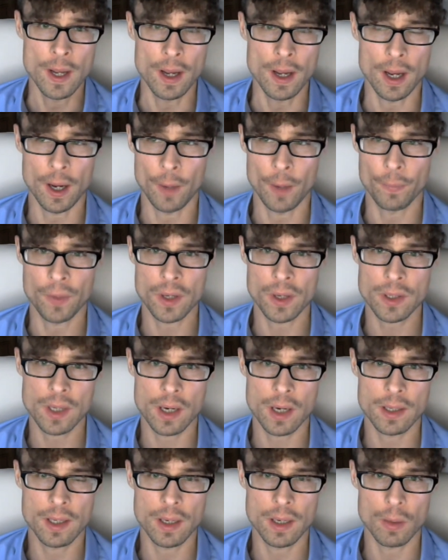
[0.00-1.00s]
that's
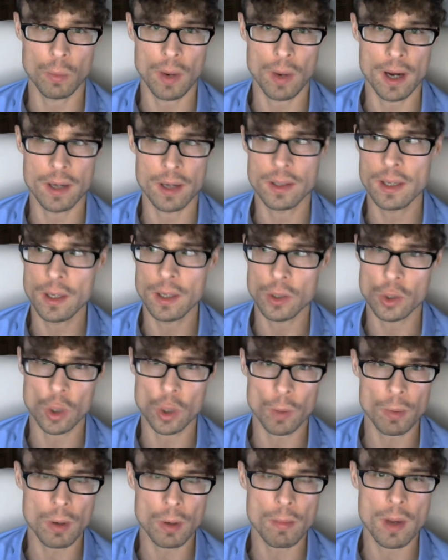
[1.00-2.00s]
why I think
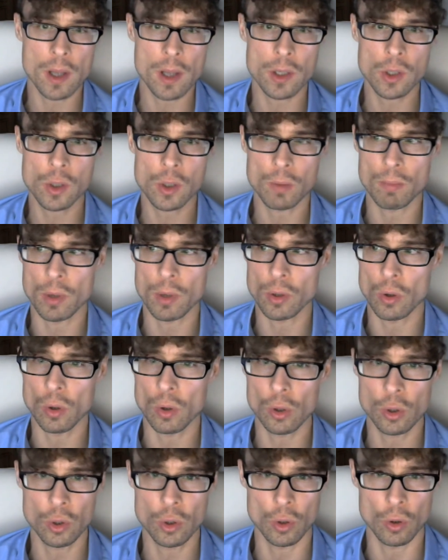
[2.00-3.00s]
supplements, but
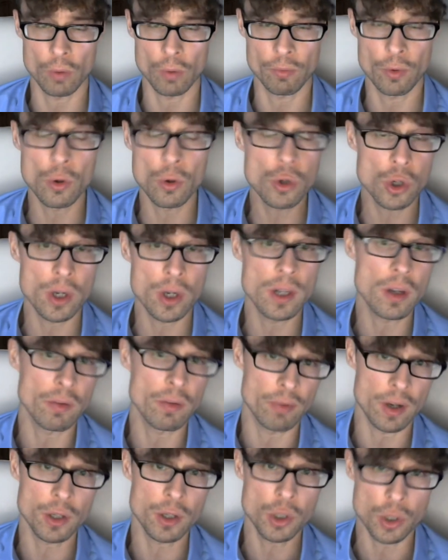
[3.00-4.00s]
also future
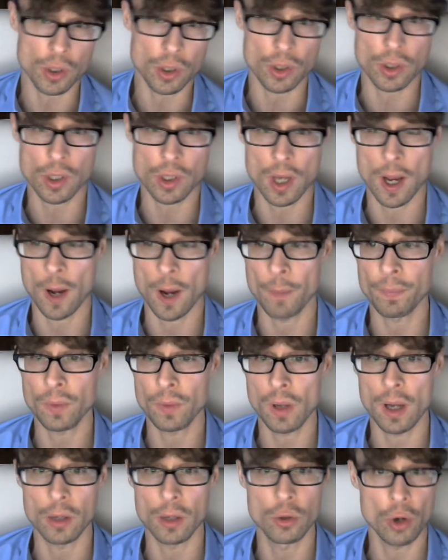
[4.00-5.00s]
interventions
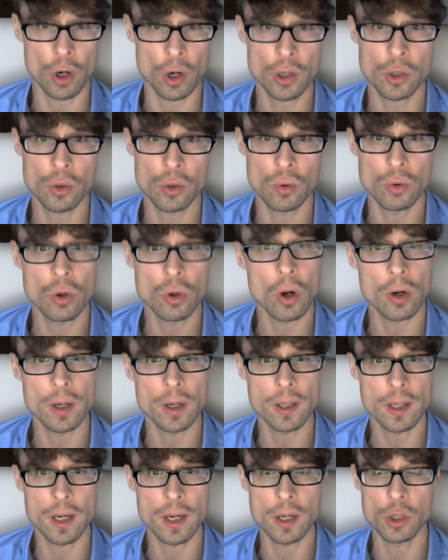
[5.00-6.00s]
like drugs to
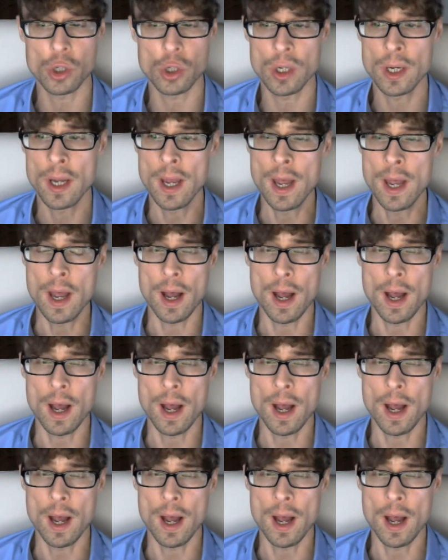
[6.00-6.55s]
target aging,